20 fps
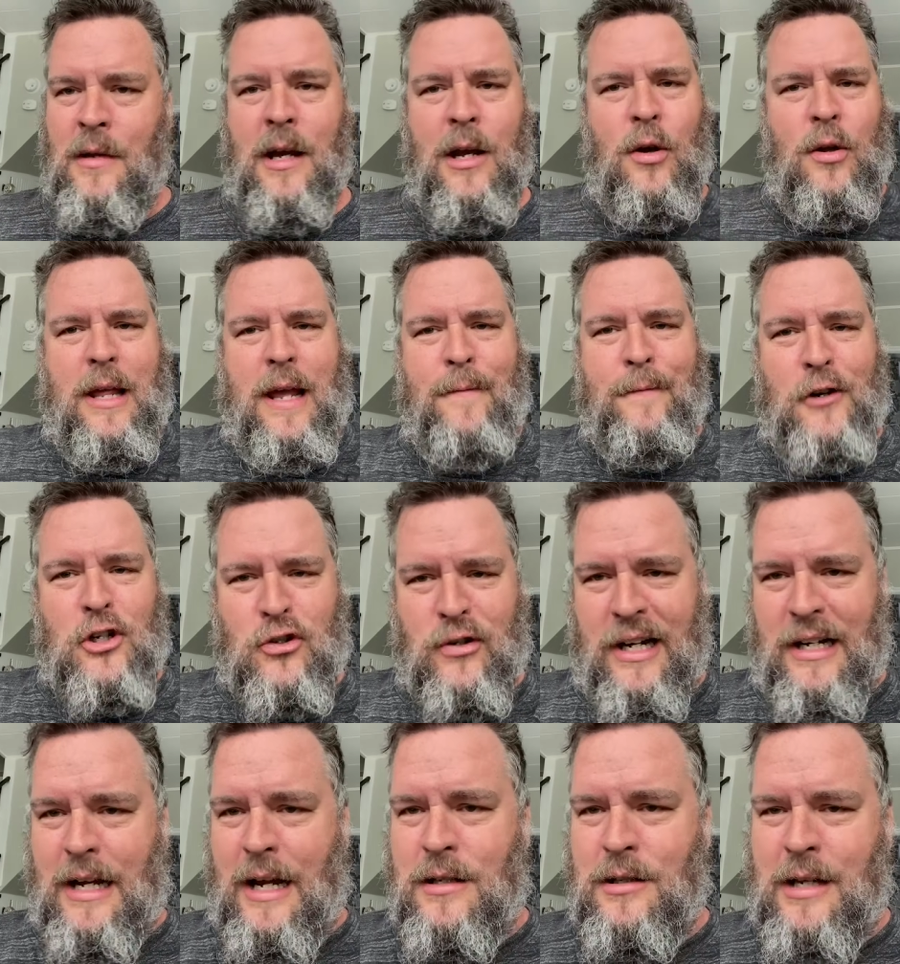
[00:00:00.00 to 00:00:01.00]
I know the
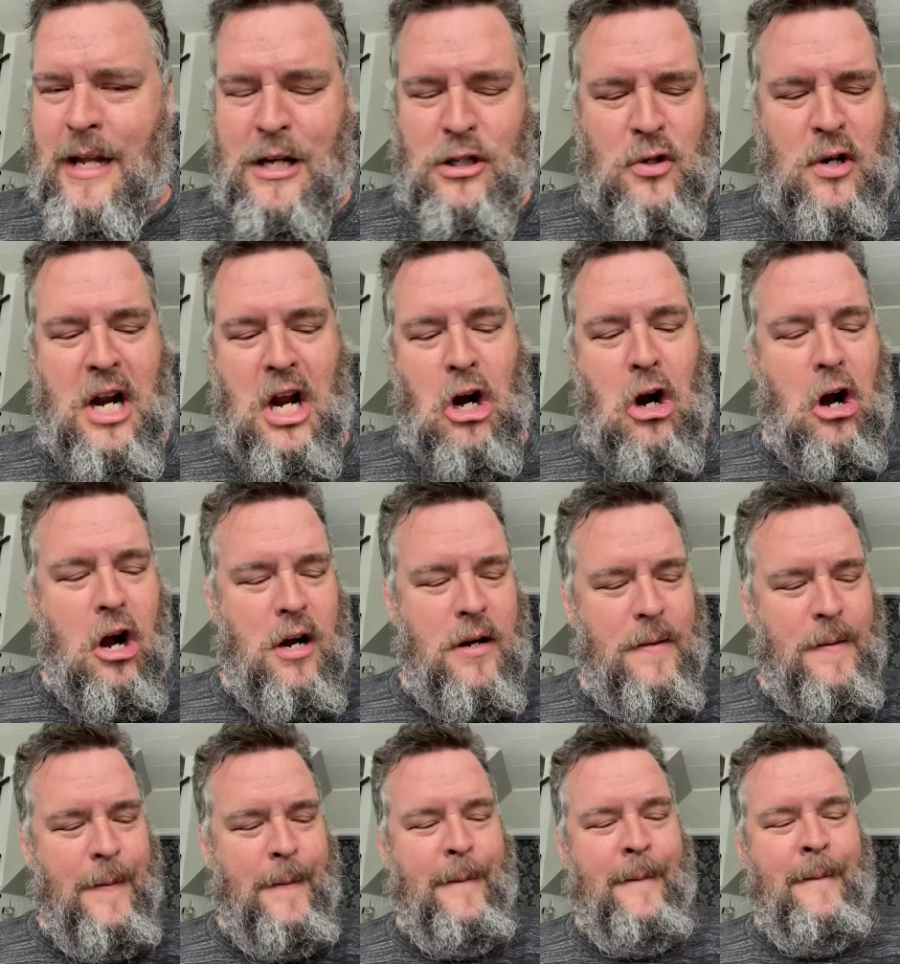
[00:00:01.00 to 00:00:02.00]
infantry does, that's what I heard.